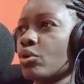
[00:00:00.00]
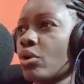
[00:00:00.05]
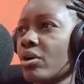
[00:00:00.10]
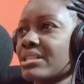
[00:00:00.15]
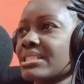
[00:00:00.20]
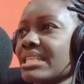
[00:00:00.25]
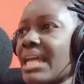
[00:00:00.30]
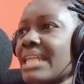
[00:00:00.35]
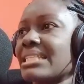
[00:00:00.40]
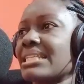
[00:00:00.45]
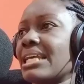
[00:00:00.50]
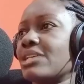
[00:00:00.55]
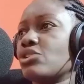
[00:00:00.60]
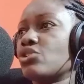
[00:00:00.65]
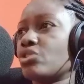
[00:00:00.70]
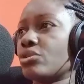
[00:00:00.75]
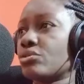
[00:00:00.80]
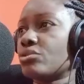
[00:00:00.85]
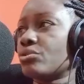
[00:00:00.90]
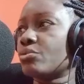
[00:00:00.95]
God's
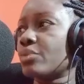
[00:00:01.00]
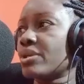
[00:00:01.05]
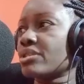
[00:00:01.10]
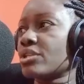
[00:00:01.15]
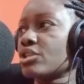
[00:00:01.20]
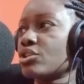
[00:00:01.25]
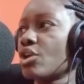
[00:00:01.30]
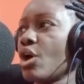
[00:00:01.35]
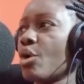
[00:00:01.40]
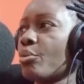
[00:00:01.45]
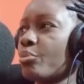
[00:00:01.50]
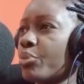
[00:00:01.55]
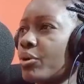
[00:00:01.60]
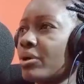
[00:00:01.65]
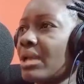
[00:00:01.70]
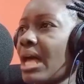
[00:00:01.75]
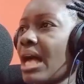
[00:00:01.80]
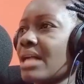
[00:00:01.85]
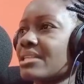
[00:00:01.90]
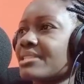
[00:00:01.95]
attention towards us,
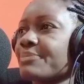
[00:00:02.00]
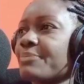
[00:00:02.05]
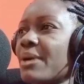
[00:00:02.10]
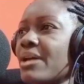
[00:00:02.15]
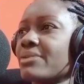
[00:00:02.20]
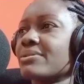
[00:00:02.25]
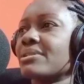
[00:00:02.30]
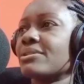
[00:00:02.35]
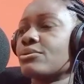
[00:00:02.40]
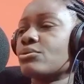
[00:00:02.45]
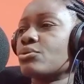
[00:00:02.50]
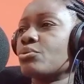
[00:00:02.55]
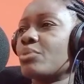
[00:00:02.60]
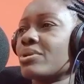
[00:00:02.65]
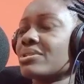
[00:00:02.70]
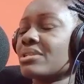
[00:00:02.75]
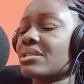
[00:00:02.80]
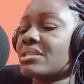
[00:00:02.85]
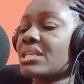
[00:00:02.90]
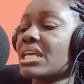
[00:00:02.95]
pull our spouses
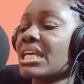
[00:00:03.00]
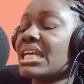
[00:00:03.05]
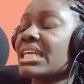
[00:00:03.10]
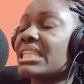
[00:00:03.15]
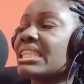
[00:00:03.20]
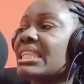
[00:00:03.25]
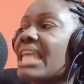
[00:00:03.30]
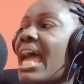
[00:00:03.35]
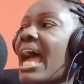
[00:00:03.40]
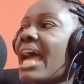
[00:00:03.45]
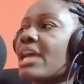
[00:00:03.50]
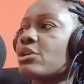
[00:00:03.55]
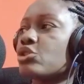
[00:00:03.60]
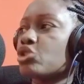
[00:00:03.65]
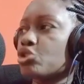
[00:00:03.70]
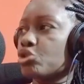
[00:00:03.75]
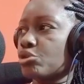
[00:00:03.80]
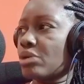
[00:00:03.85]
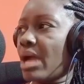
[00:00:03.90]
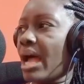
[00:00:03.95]
towards us.
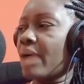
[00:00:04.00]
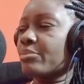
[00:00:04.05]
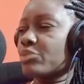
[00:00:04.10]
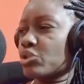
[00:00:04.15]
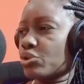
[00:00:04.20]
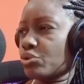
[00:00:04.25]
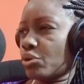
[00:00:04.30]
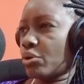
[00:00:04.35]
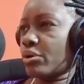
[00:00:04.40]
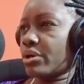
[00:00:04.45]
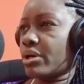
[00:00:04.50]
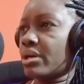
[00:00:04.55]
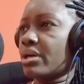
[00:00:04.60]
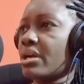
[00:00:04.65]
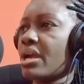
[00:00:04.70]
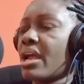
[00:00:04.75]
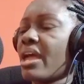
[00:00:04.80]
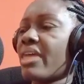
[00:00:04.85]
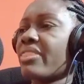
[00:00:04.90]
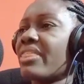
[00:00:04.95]
I'm
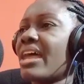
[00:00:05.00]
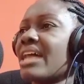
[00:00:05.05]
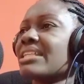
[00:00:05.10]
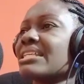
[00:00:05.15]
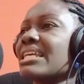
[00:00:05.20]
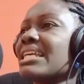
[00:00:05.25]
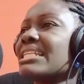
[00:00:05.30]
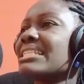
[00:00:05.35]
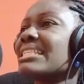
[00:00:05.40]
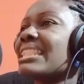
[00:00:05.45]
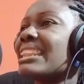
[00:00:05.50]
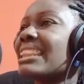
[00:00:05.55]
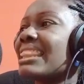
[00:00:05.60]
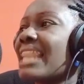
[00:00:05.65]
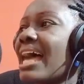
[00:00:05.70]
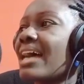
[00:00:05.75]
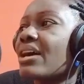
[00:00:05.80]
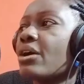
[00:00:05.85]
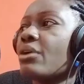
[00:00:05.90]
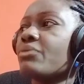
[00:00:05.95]
sure that it's
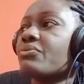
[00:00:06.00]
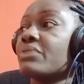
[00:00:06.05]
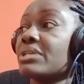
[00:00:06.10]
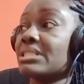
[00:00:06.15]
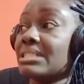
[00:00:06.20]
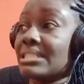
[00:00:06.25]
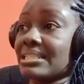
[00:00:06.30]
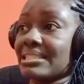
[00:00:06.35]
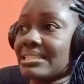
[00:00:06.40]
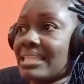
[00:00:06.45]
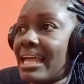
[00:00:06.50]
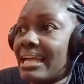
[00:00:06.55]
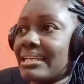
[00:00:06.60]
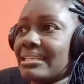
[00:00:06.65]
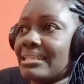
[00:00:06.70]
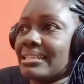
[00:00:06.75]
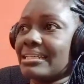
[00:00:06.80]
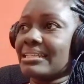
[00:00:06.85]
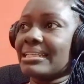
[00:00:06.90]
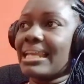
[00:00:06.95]
lack of
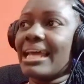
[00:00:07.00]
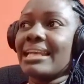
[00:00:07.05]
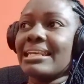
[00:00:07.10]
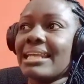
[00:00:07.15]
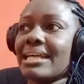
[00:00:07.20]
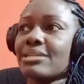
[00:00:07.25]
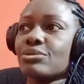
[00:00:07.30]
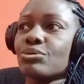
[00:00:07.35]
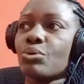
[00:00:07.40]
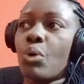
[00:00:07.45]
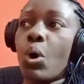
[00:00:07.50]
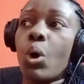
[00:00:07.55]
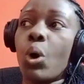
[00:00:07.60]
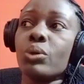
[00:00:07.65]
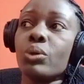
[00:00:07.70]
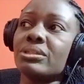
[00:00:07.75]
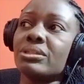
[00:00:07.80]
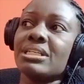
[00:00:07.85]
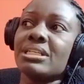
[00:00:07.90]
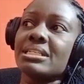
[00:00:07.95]
understanding that led to
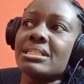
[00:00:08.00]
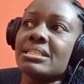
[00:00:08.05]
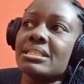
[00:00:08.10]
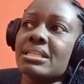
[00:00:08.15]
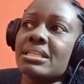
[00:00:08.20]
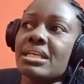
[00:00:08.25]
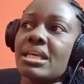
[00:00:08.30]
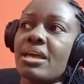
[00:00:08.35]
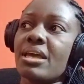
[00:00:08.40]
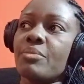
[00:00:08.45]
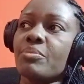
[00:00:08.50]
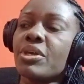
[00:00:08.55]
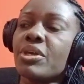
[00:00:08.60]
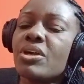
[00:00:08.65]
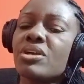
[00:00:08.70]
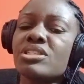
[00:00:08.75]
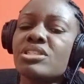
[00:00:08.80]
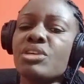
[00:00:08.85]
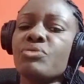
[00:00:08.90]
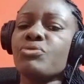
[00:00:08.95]
all this.
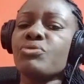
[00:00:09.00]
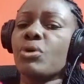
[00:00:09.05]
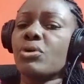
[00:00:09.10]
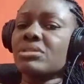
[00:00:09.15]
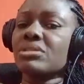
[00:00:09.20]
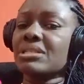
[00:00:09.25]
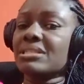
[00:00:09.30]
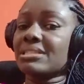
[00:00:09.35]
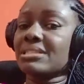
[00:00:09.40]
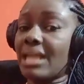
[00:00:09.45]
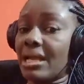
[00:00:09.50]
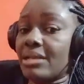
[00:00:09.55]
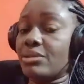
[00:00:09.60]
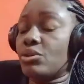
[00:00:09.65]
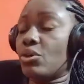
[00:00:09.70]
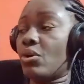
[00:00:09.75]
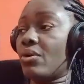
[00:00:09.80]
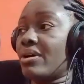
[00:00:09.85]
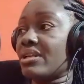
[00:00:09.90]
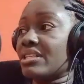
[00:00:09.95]
Because if you understand
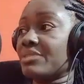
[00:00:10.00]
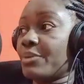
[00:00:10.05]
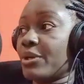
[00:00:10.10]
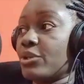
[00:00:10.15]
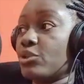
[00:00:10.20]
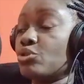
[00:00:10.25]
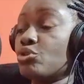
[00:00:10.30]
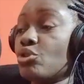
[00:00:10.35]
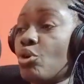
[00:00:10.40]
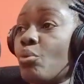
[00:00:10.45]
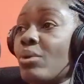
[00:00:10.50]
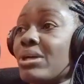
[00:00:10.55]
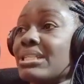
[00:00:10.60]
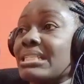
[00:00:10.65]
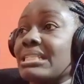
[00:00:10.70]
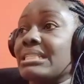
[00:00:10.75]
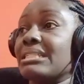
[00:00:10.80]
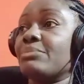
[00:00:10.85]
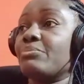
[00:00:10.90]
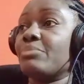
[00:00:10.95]
your husband, you know
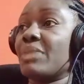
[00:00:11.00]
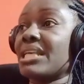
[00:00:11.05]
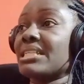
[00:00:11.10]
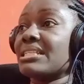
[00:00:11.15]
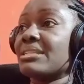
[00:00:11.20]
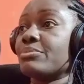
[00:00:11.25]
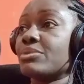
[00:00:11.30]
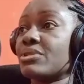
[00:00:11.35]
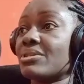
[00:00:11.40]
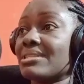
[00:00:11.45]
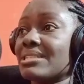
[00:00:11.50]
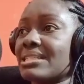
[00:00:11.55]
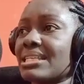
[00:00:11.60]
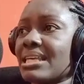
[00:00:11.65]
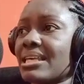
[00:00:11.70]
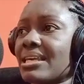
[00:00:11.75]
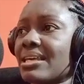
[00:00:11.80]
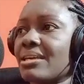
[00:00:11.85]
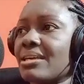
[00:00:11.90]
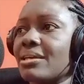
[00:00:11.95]
what makes him to
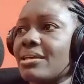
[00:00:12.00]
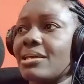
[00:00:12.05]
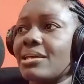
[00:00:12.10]
tick.